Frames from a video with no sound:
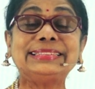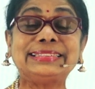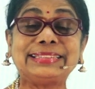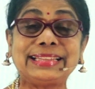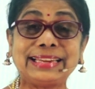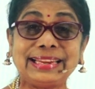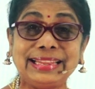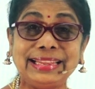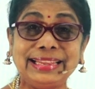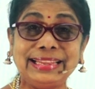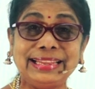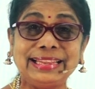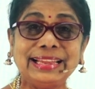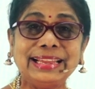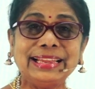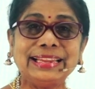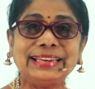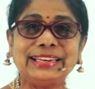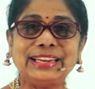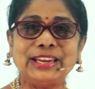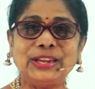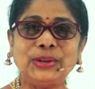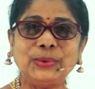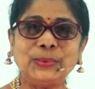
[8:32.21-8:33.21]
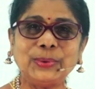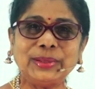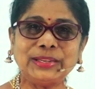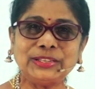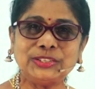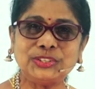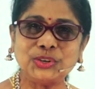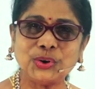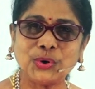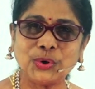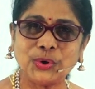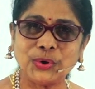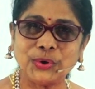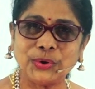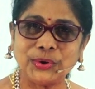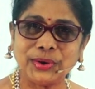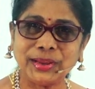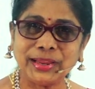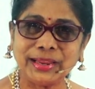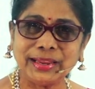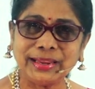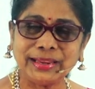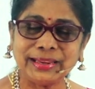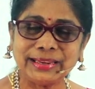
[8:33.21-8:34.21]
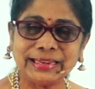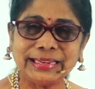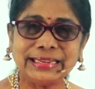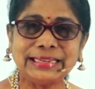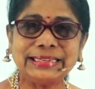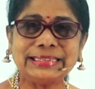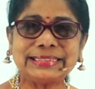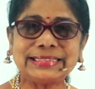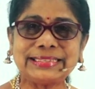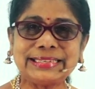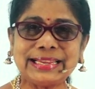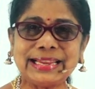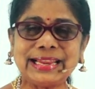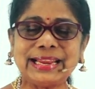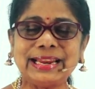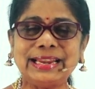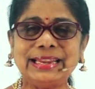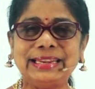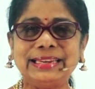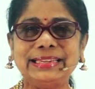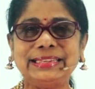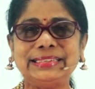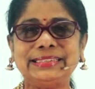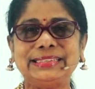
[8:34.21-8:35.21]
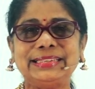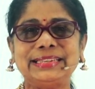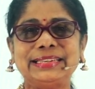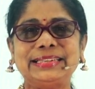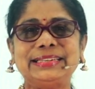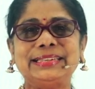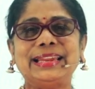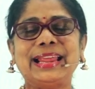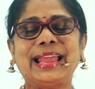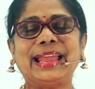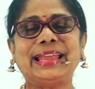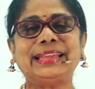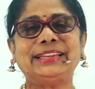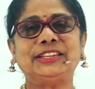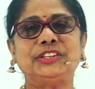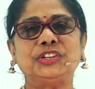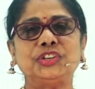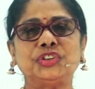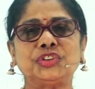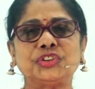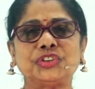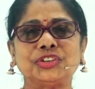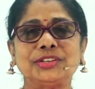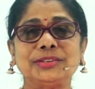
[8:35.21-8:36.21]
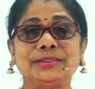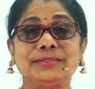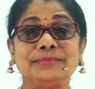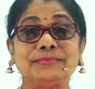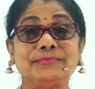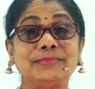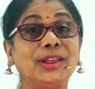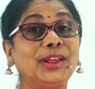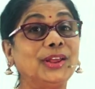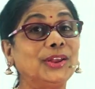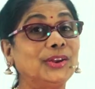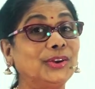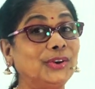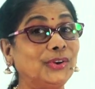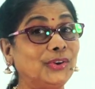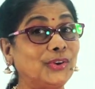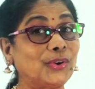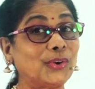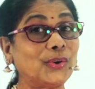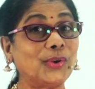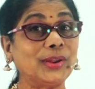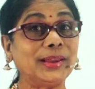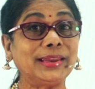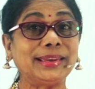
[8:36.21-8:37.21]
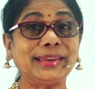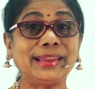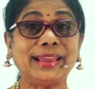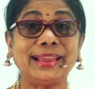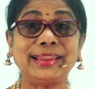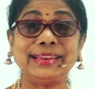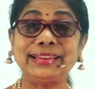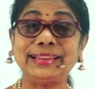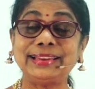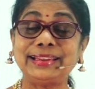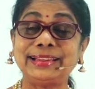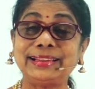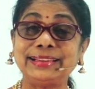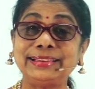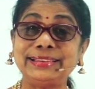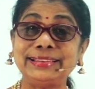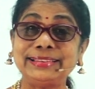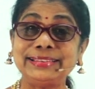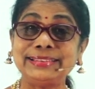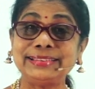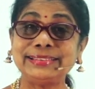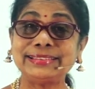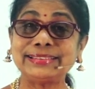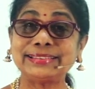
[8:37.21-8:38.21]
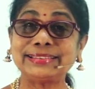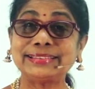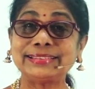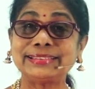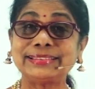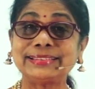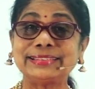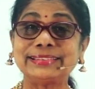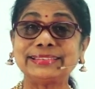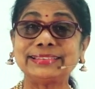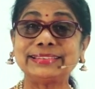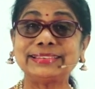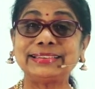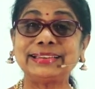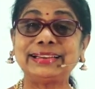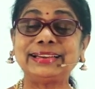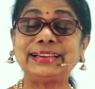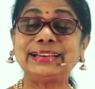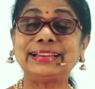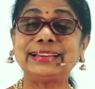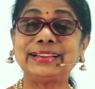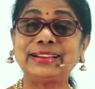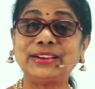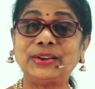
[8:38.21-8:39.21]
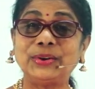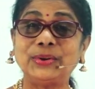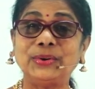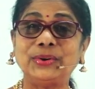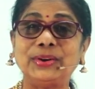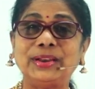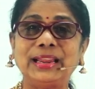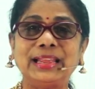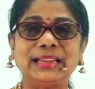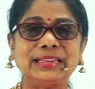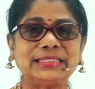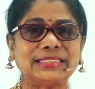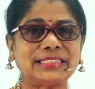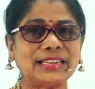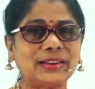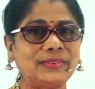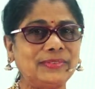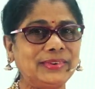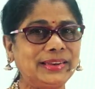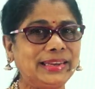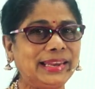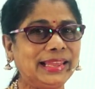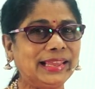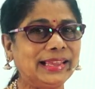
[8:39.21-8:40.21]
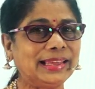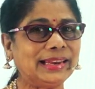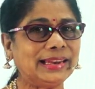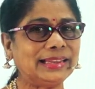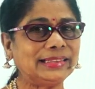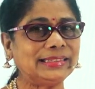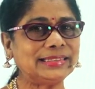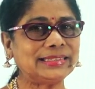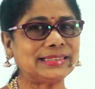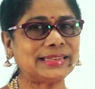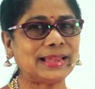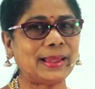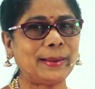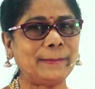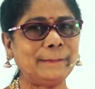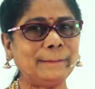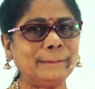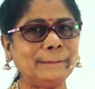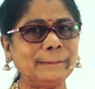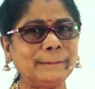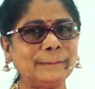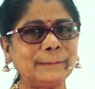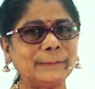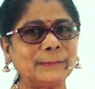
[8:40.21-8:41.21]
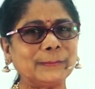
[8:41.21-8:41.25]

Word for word: 3. Did you enjoy single digit addition, drawing tiny lines? Good. Shall we take another sum?